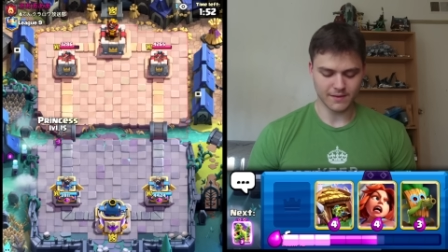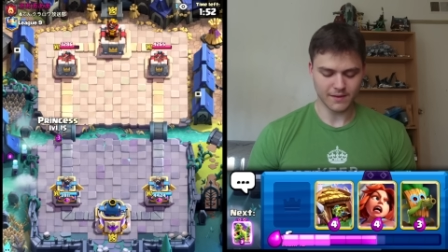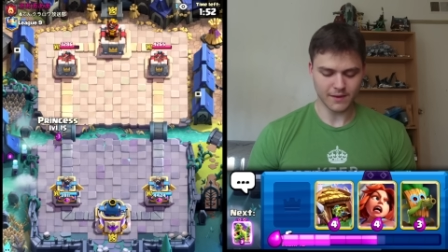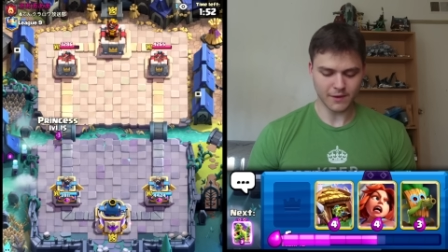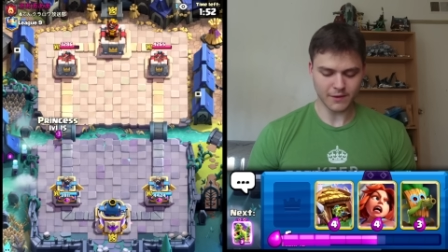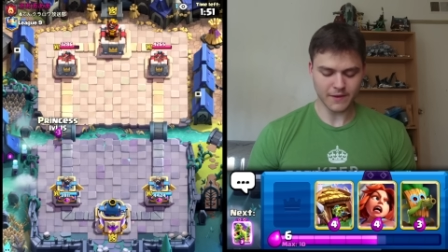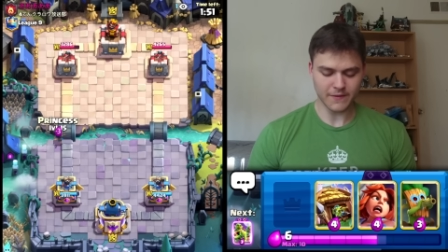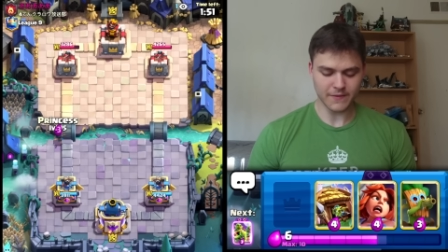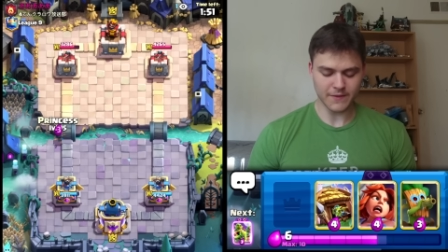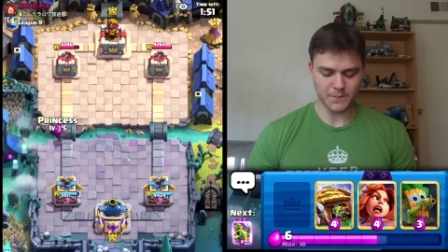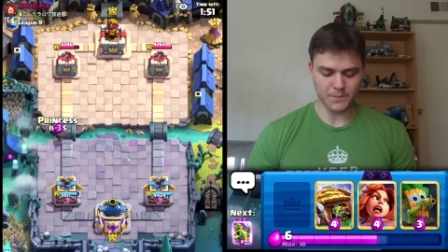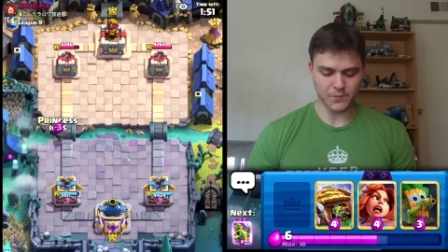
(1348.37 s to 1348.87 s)
I'll
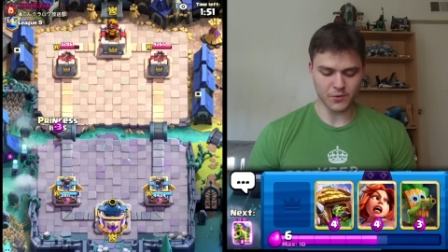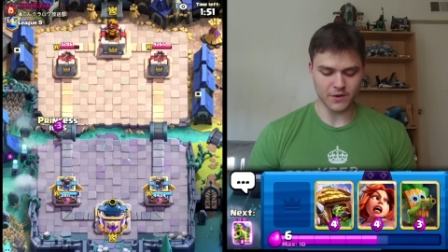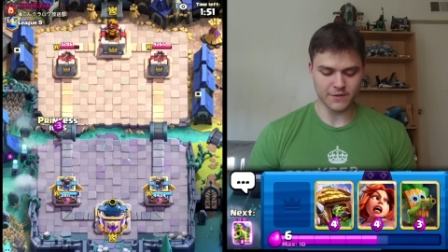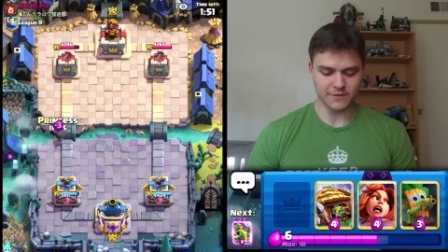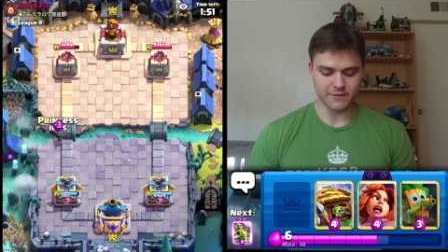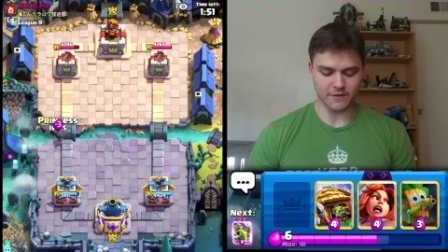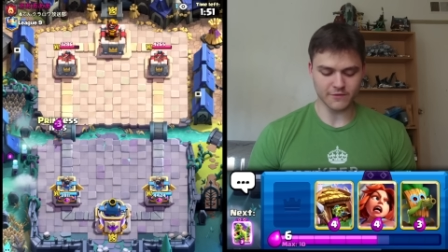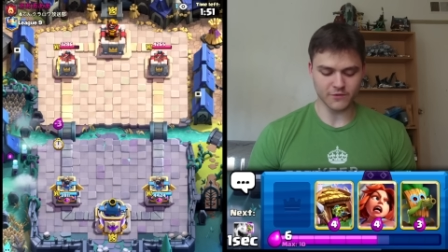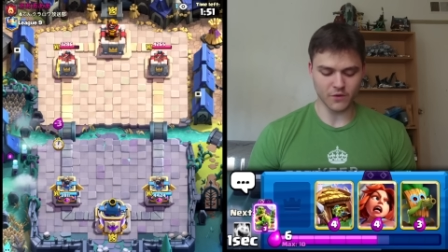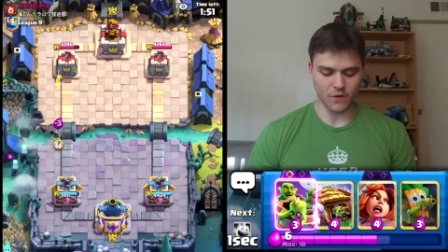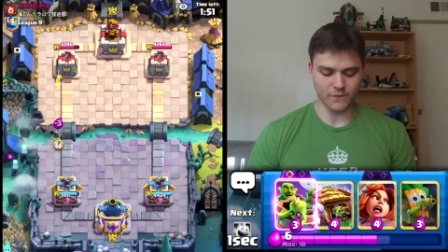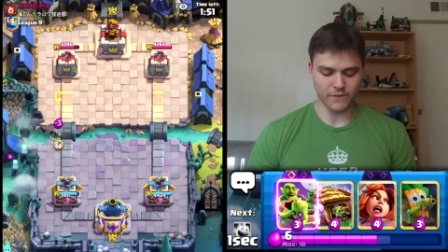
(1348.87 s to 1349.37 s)
get the
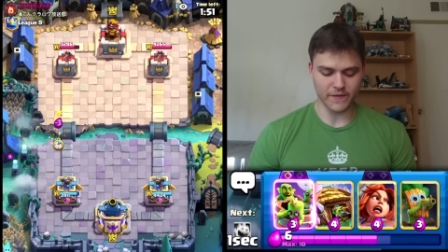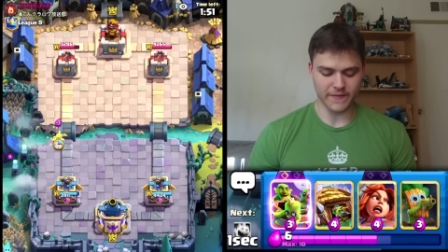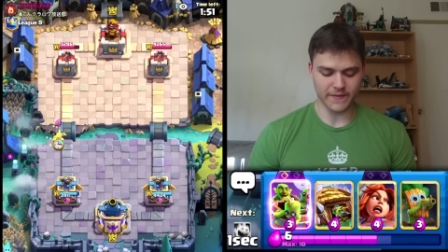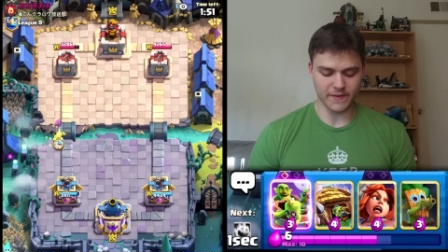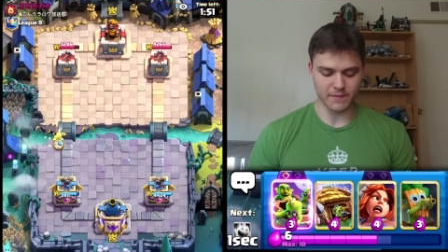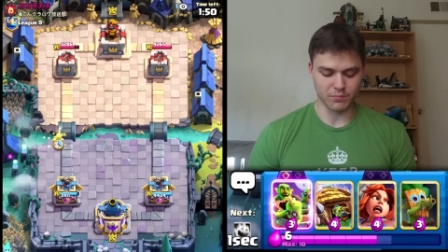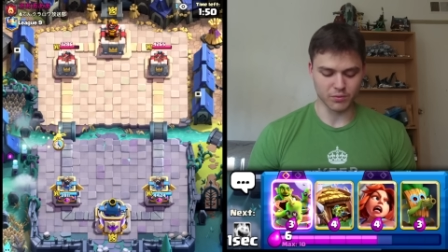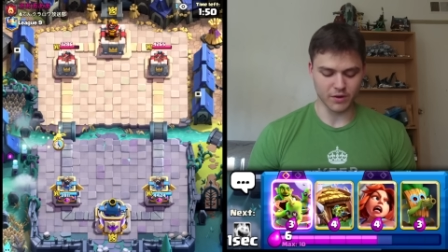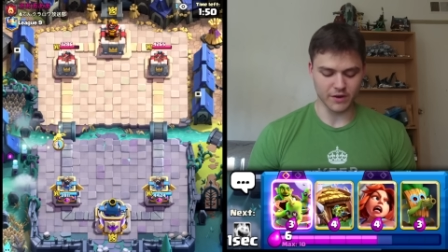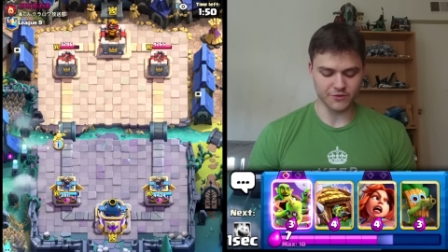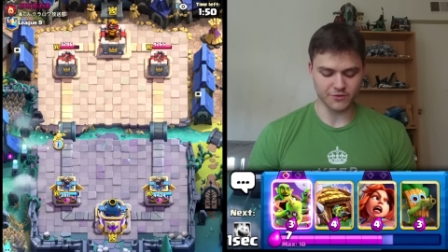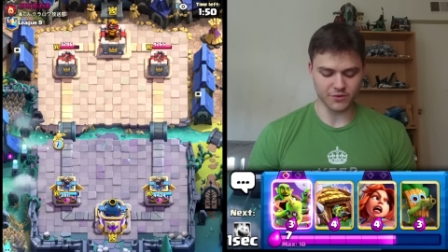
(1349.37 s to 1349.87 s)
princess off at the
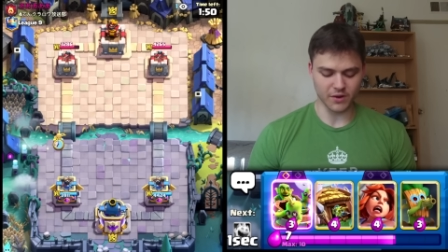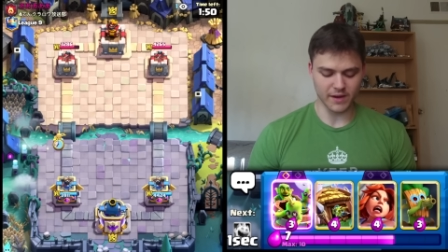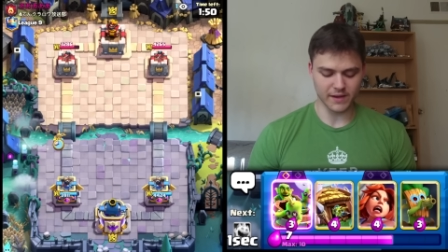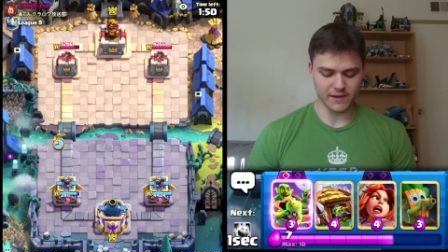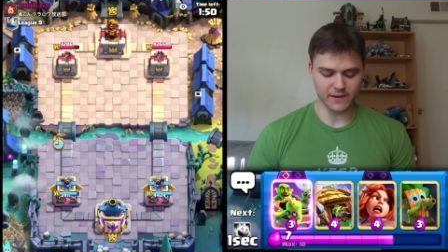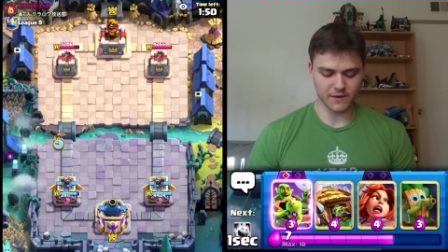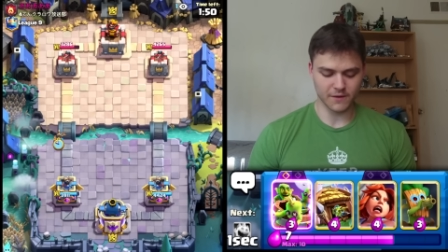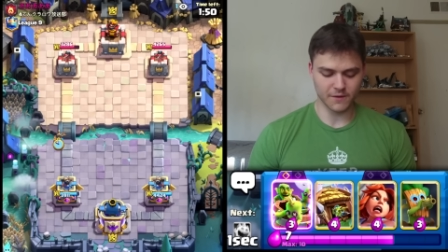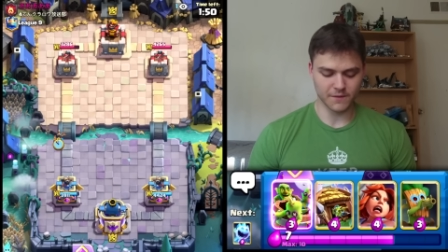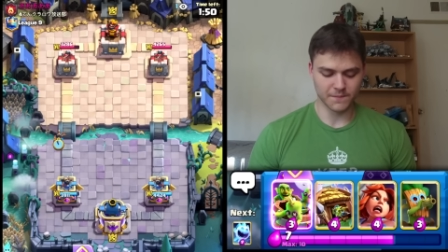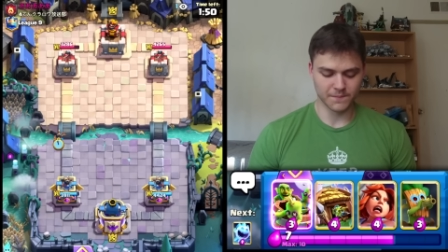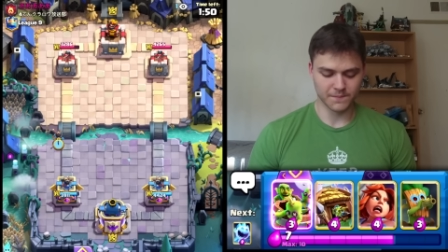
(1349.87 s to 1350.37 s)
bridge right
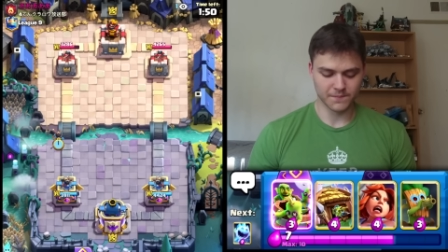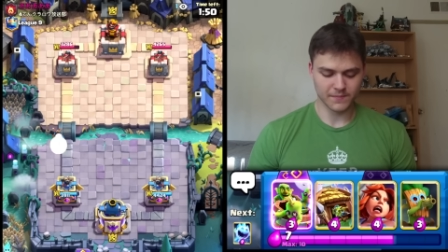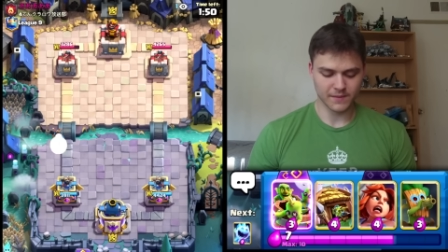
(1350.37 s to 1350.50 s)
here.